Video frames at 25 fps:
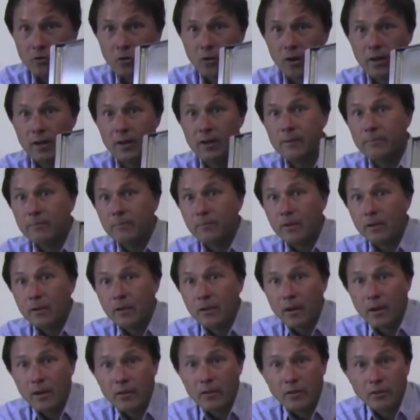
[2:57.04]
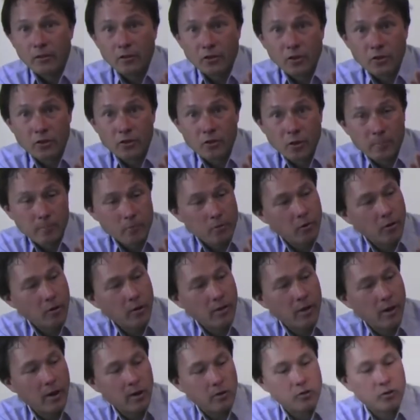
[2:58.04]
tray. And this is the drip
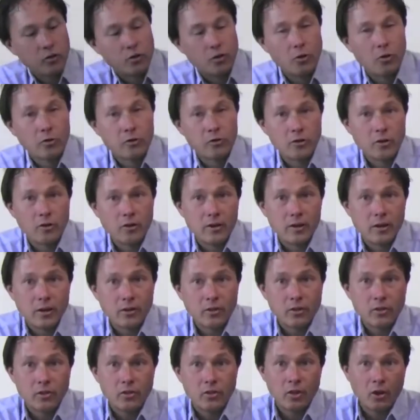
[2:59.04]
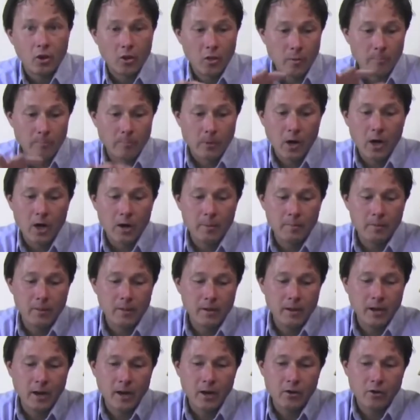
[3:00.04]
tray that actually goes underneath on the bottom of
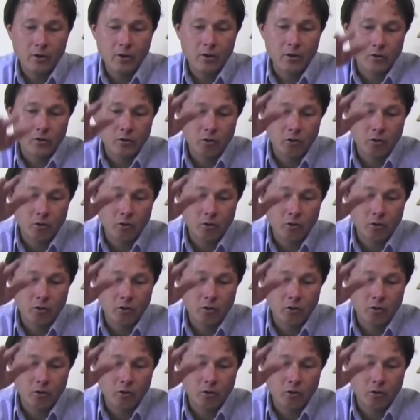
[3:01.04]
the dehydrator,